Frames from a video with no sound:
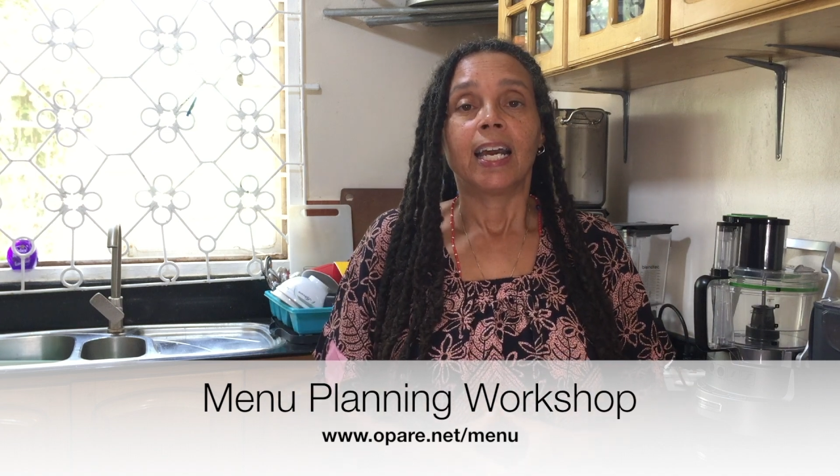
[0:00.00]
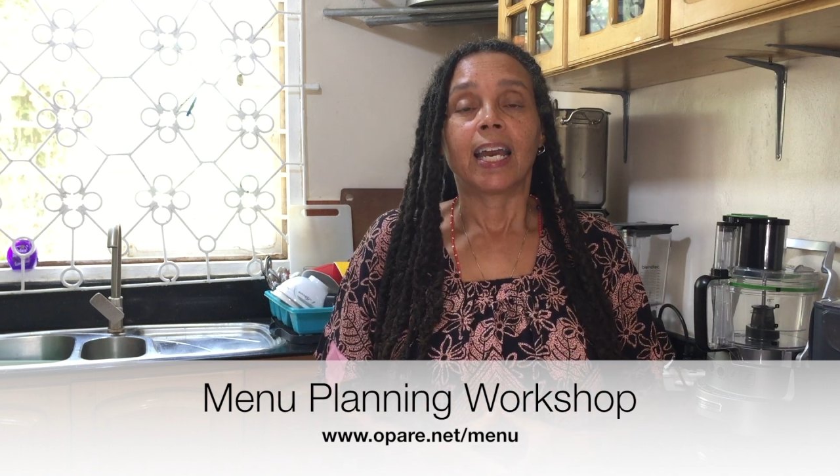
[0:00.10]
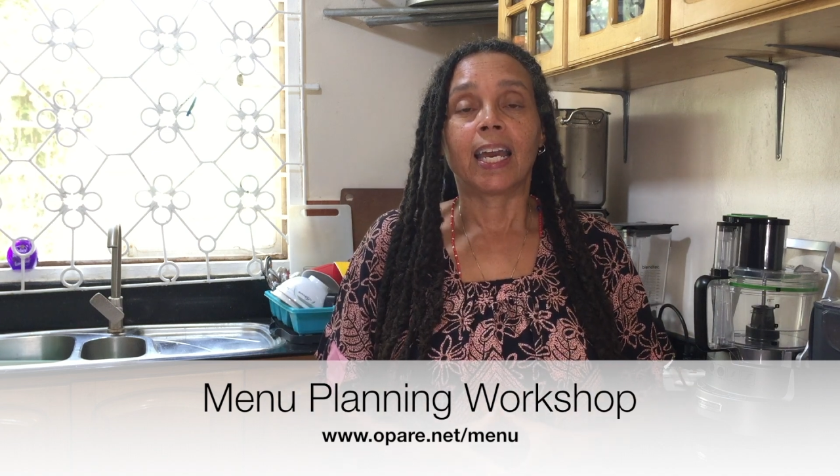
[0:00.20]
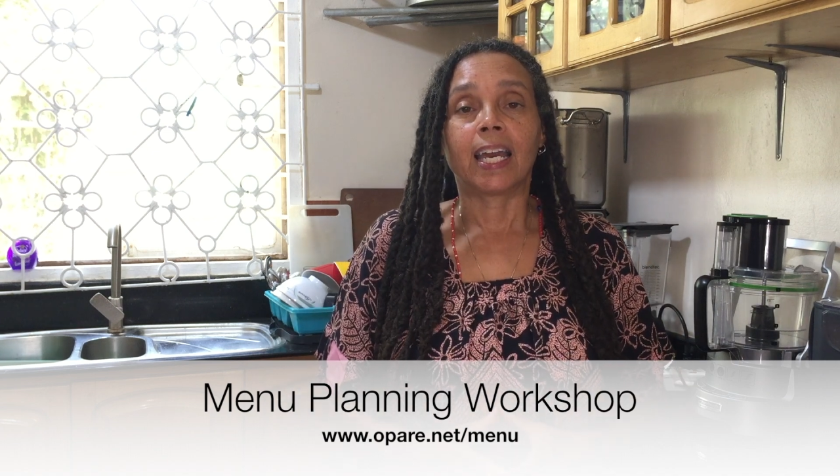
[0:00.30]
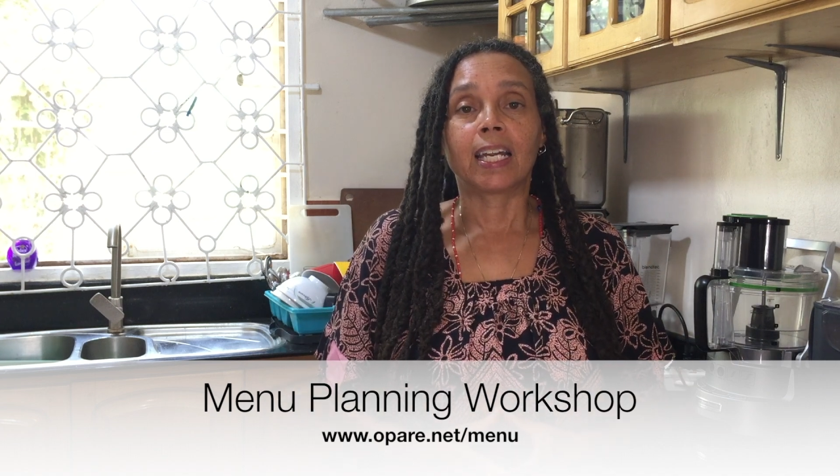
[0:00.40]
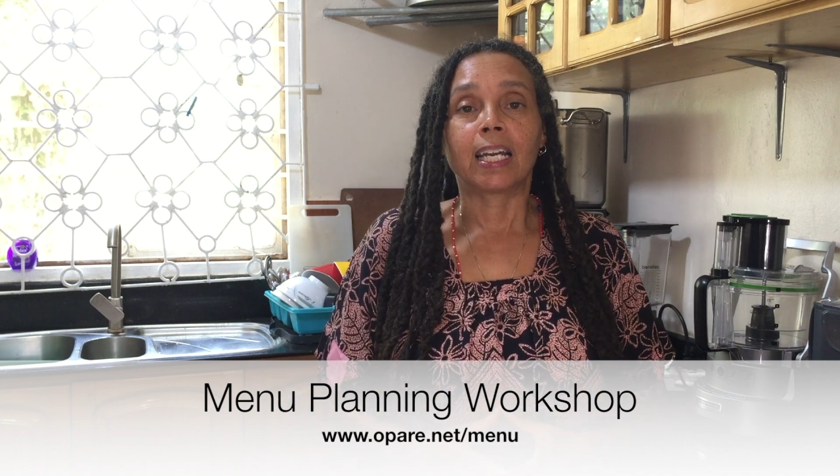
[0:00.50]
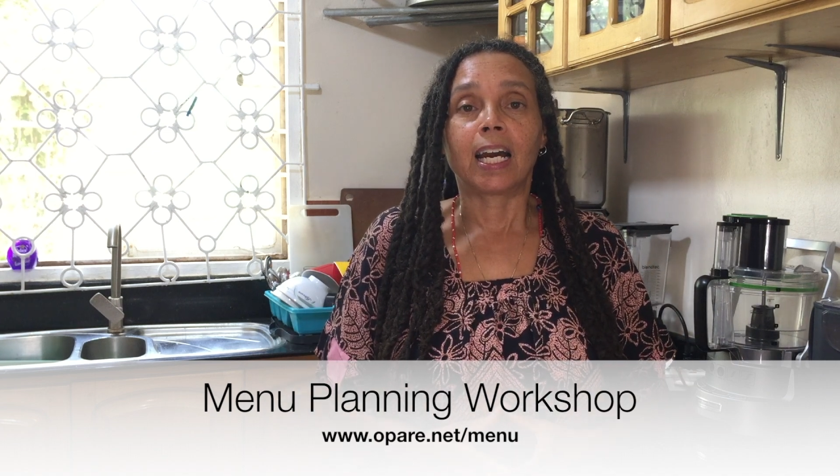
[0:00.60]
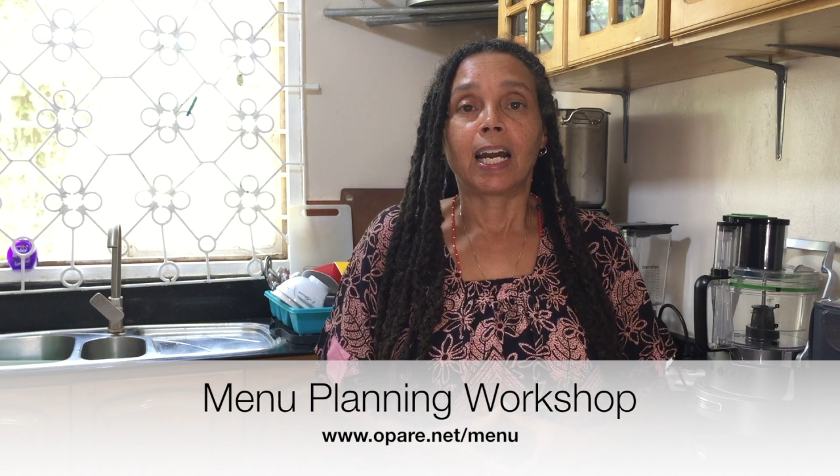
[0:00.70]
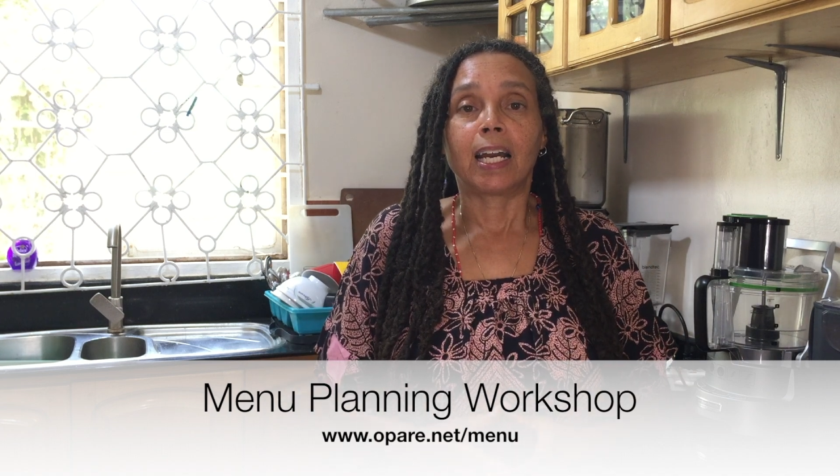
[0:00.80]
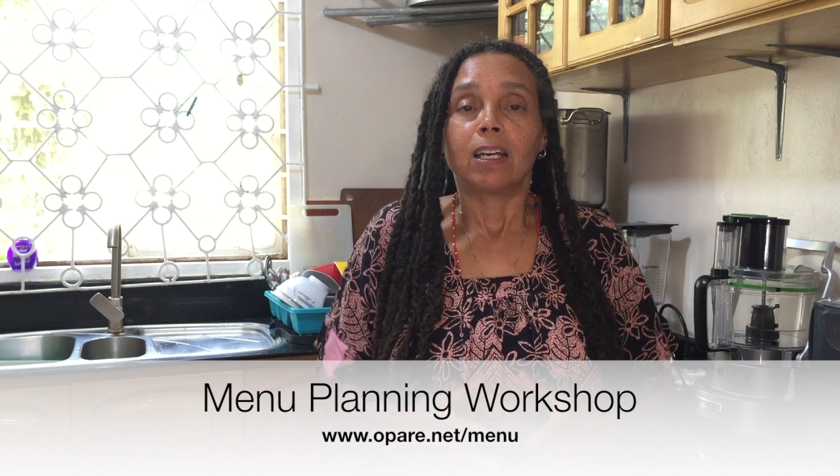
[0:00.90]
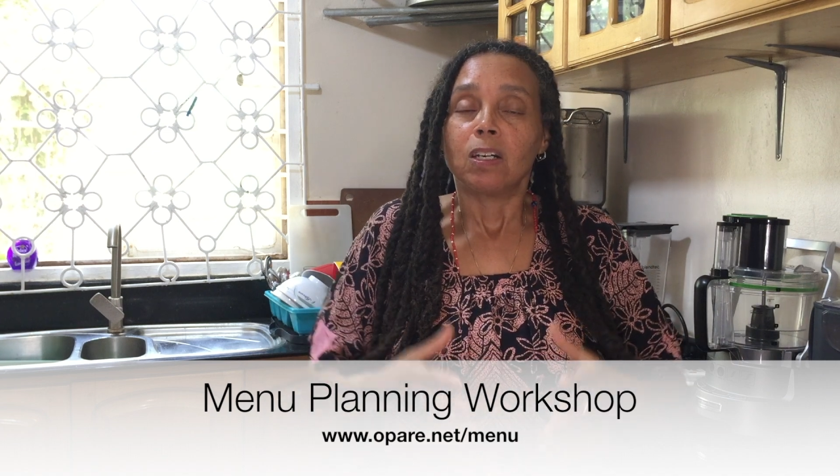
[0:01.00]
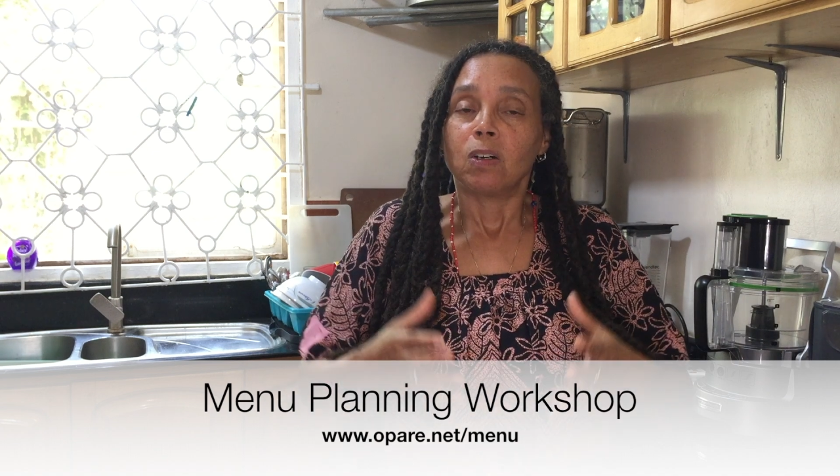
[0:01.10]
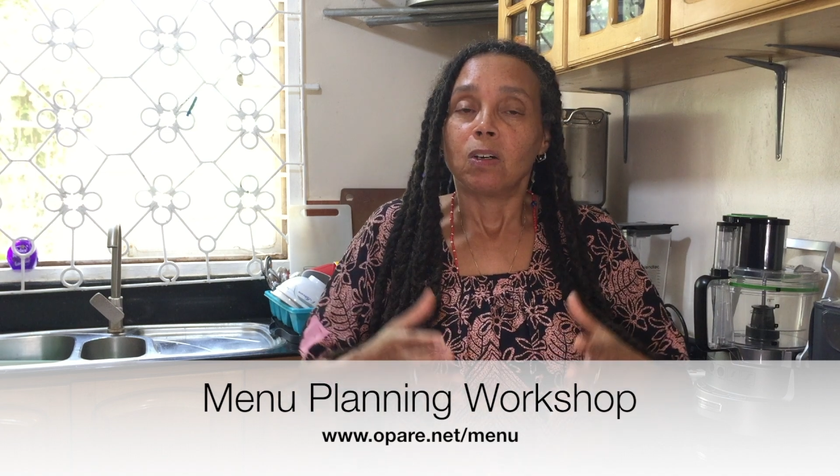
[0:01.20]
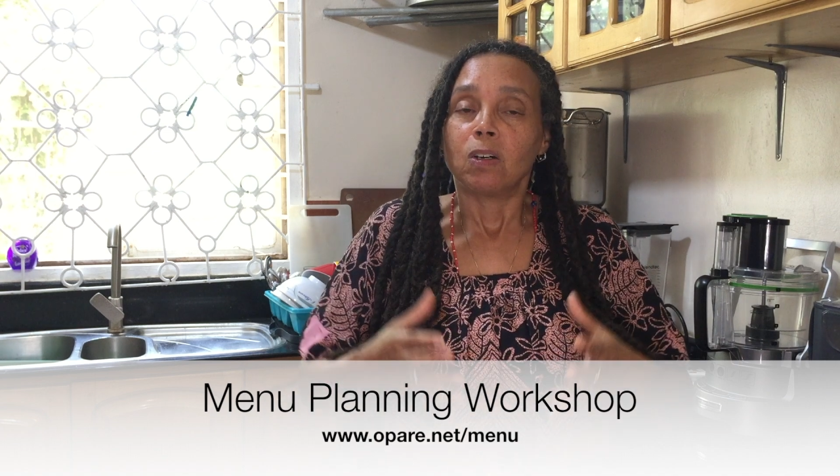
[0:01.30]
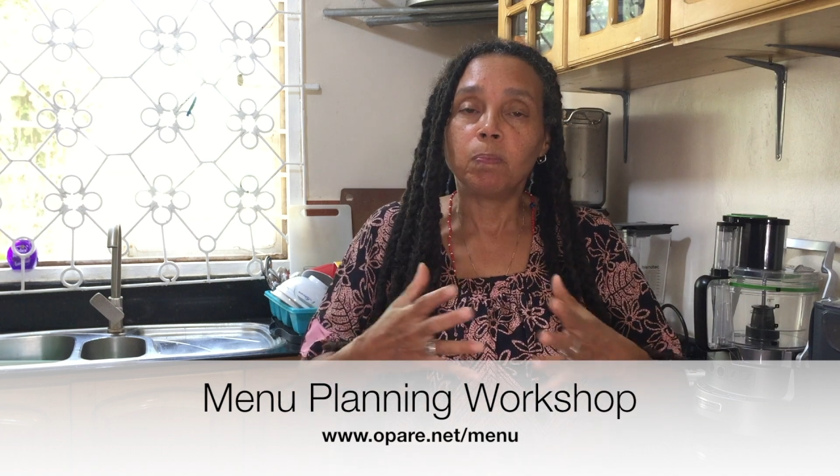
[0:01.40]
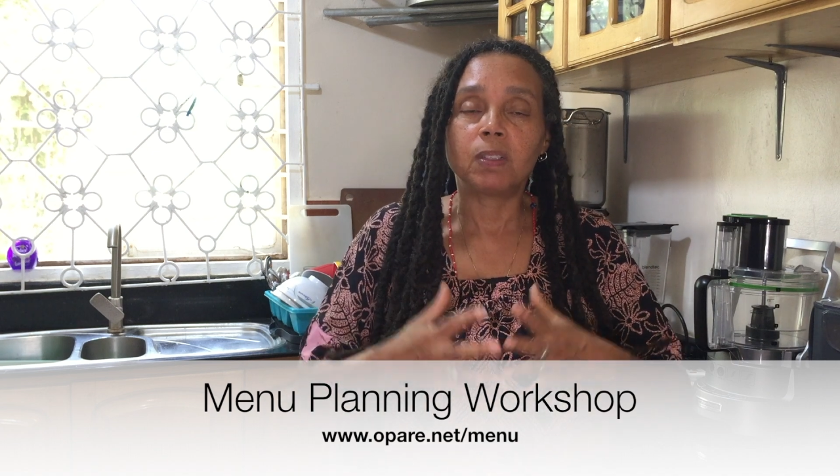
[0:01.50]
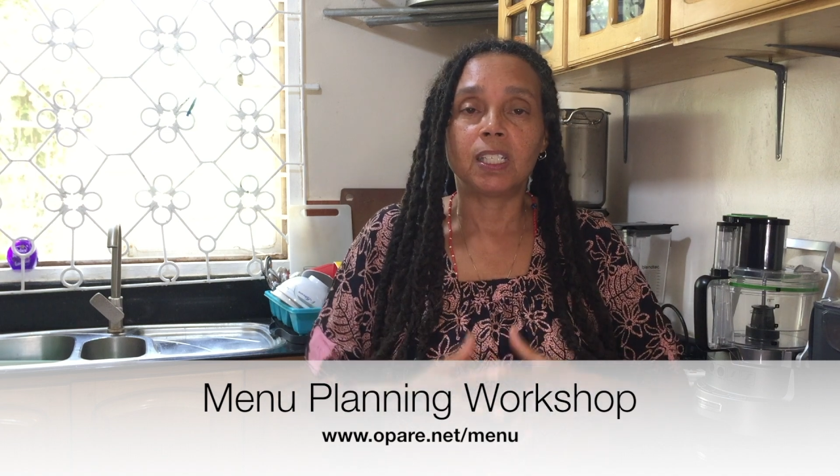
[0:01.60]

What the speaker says: And I hope to